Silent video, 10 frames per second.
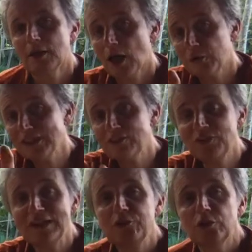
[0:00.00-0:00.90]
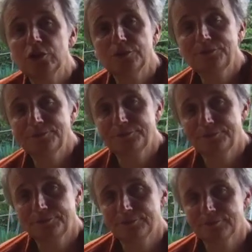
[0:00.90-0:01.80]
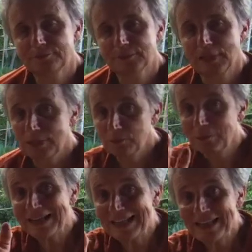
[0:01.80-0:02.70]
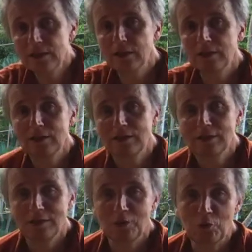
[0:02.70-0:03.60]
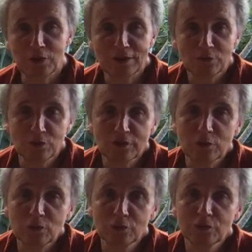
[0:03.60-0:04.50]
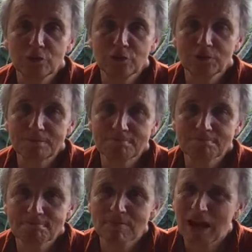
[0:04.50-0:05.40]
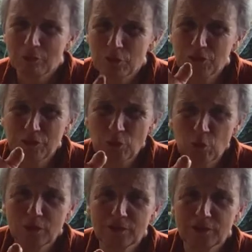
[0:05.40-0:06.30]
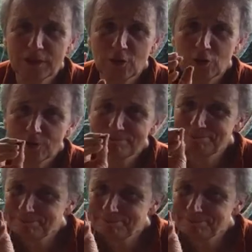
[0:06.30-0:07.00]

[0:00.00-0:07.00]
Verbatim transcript: How did it feel to you? I didn't play according to the notes. I wasn't focusing on